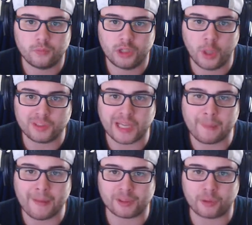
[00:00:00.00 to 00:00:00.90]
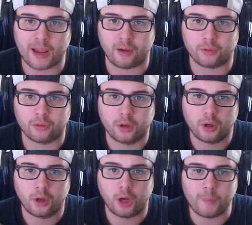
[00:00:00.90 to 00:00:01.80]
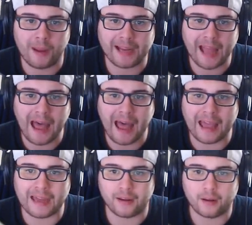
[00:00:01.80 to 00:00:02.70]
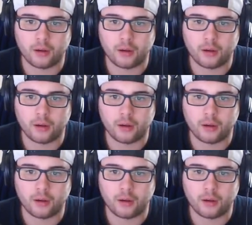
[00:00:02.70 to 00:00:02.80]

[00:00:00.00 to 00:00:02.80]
No time to mess around. Oh my god!